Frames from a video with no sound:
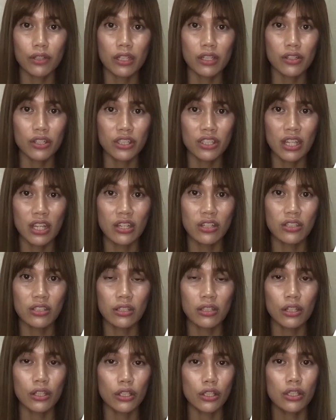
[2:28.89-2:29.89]

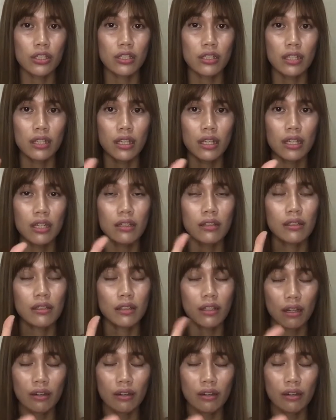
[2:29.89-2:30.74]
irritation on your skin,